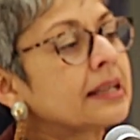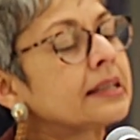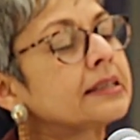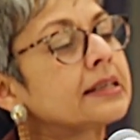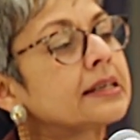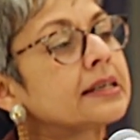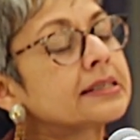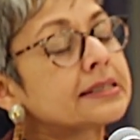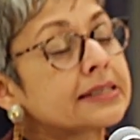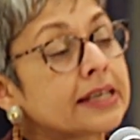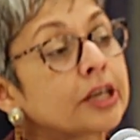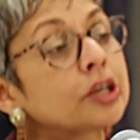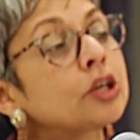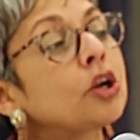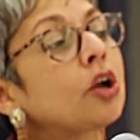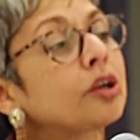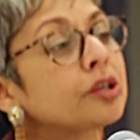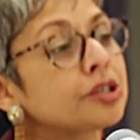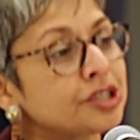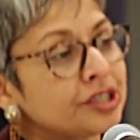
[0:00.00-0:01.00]
the
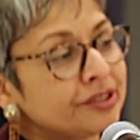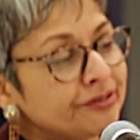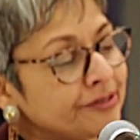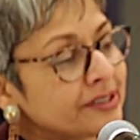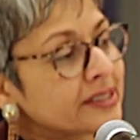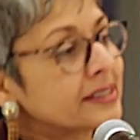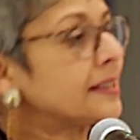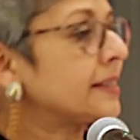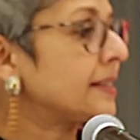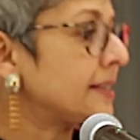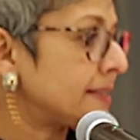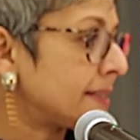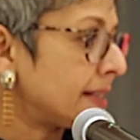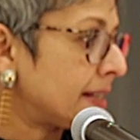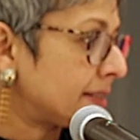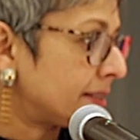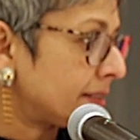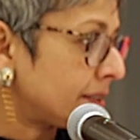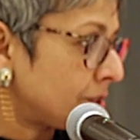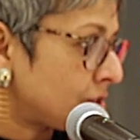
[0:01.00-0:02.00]

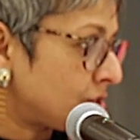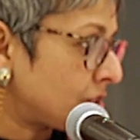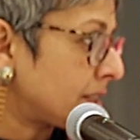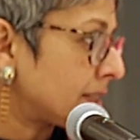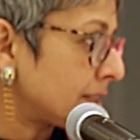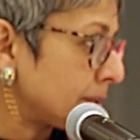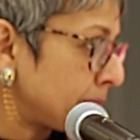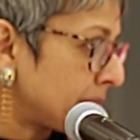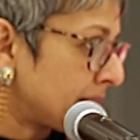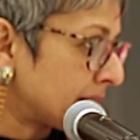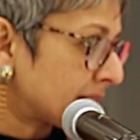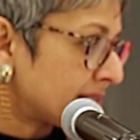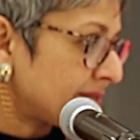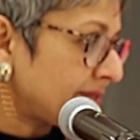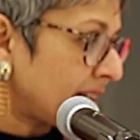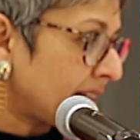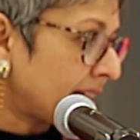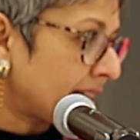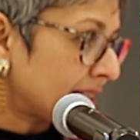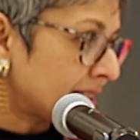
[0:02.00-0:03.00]
technology-facilitated gender-based
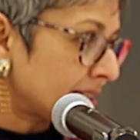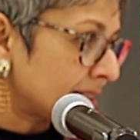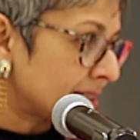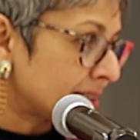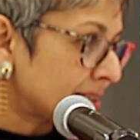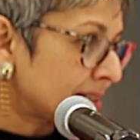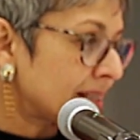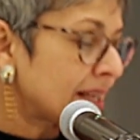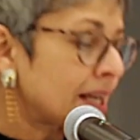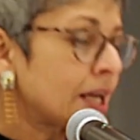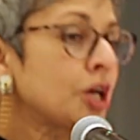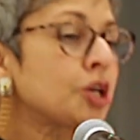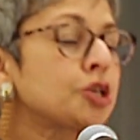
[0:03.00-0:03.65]
violence,